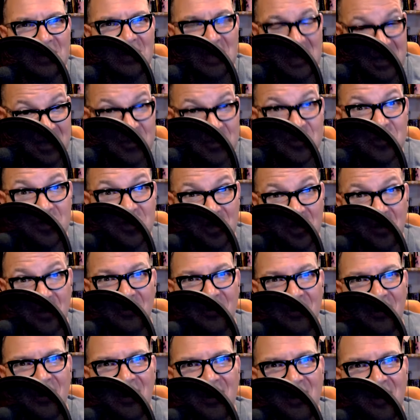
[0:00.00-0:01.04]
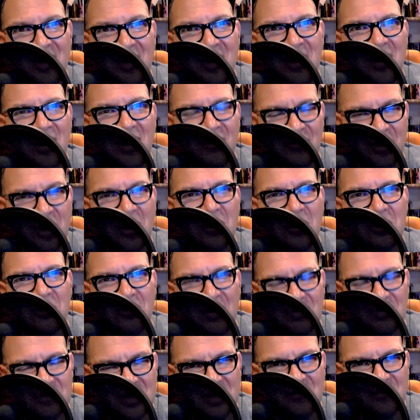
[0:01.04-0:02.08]
the insecurity of an auto
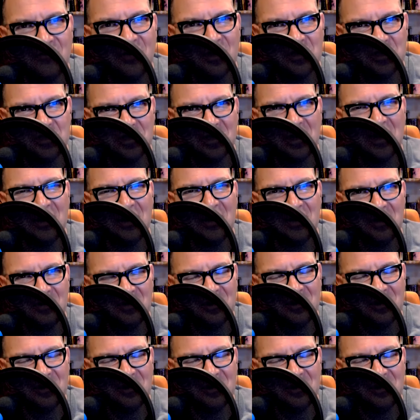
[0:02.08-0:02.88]
update functionality